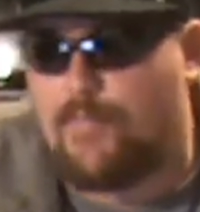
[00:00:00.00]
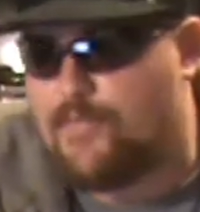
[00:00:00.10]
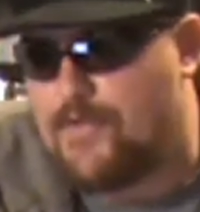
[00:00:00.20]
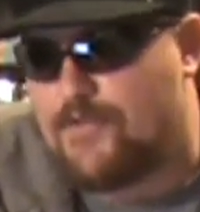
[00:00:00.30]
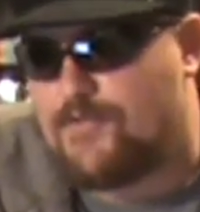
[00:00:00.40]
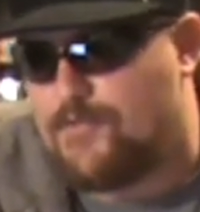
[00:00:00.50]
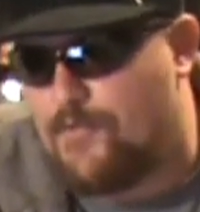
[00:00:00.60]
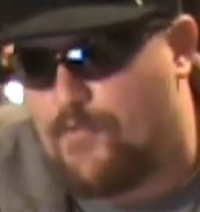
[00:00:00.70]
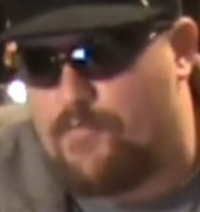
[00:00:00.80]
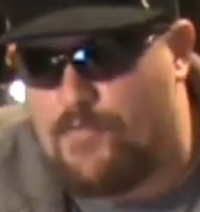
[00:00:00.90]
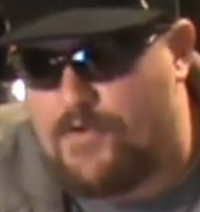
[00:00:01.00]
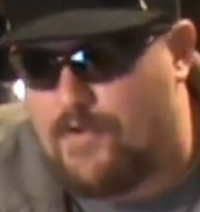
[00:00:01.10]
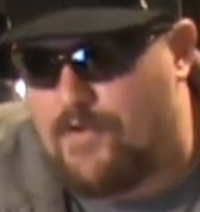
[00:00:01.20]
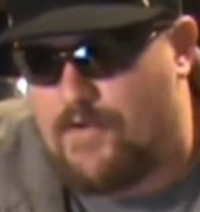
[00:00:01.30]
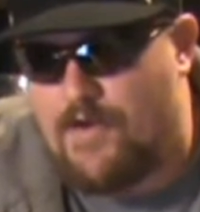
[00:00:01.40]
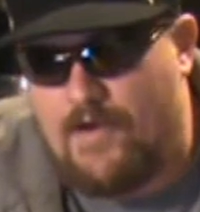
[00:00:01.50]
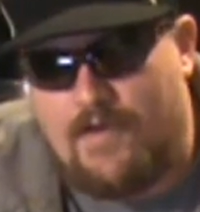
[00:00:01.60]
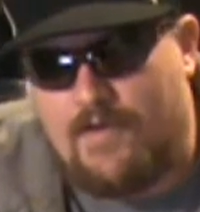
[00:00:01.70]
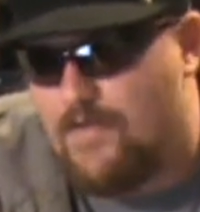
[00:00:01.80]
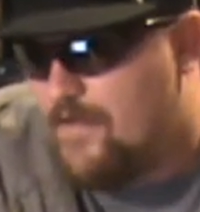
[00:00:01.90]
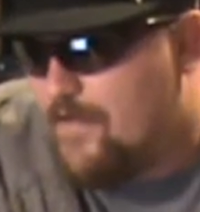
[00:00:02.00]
a prediction on what our